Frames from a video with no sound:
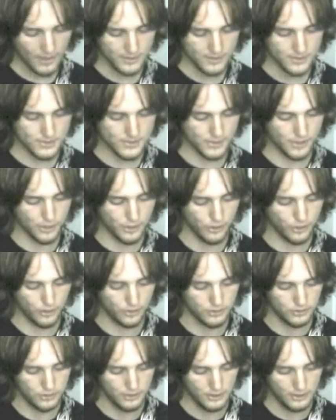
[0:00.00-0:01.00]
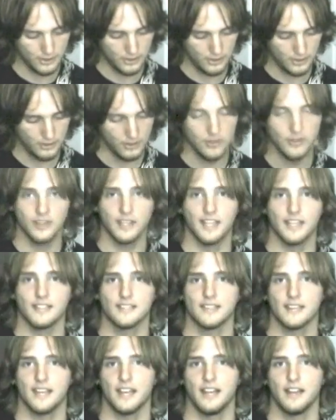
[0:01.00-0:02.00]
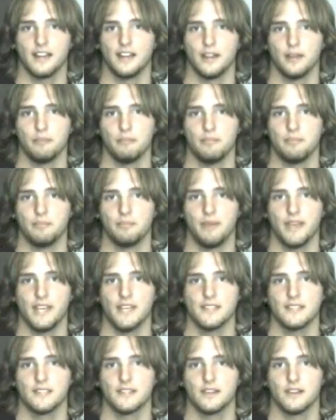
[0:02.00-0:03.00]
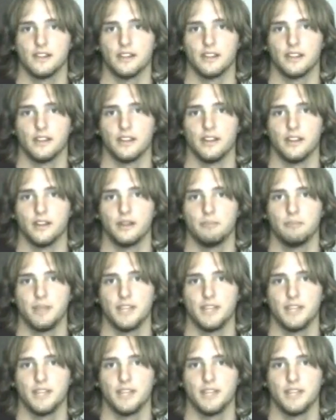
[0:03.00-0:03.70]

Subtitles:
So that's kind of based on the